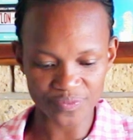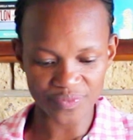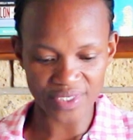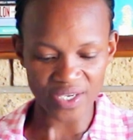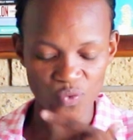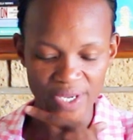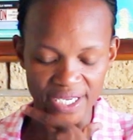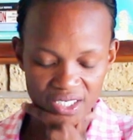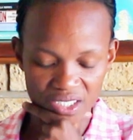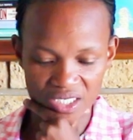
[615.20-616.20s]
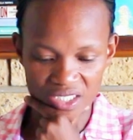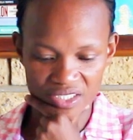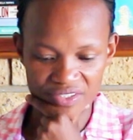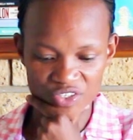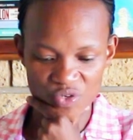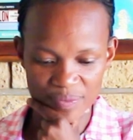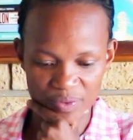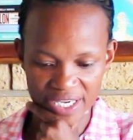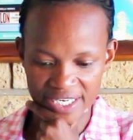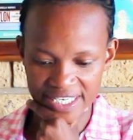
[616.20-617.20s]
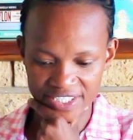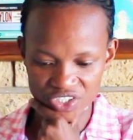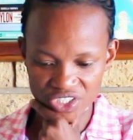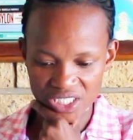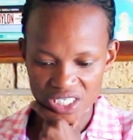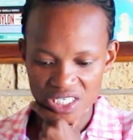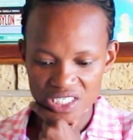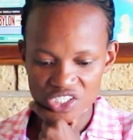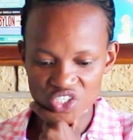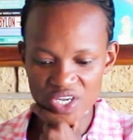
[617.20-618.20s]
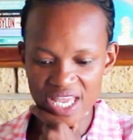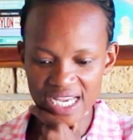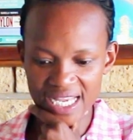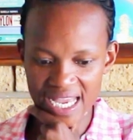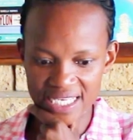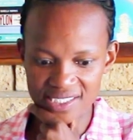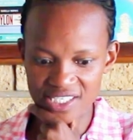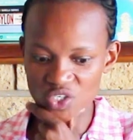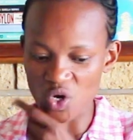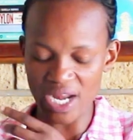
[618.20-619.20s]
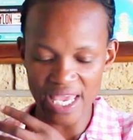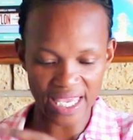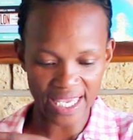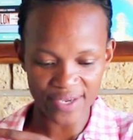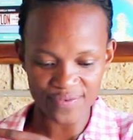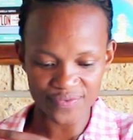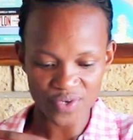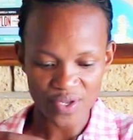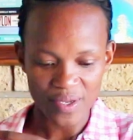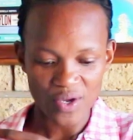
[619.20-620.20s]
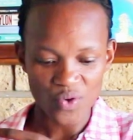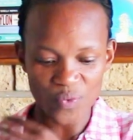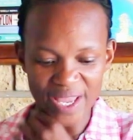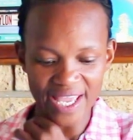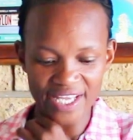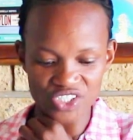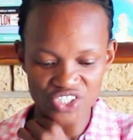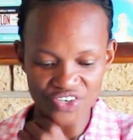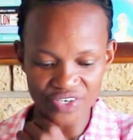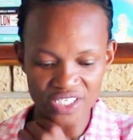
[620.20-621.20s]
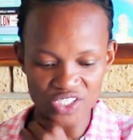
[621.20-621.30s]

They work in renewable energy. So yeah, guys, that's all I have where engineering